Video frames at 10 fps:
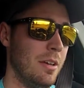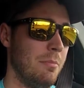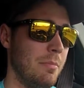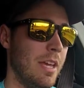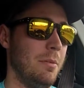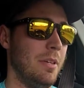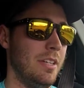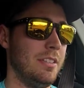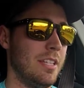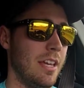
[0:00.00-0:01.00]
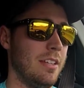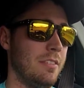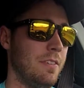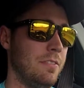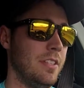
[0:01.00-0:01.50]
maybe 10 to
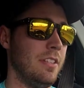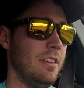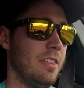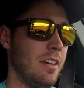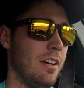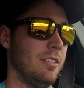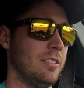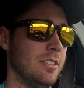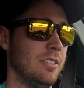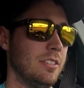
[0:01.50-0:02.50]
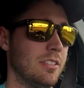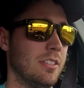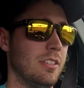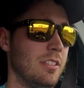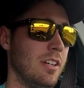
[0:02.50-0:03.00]
15,000
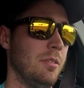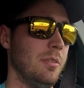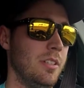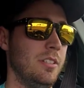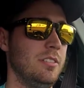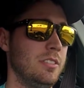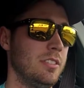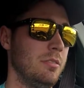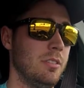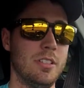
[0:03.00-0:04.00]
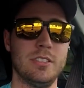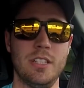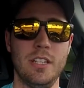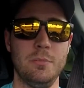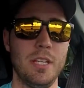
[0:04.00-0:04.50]
kilometers. I want to
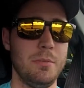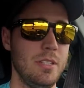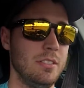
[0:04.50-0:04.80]
say maybe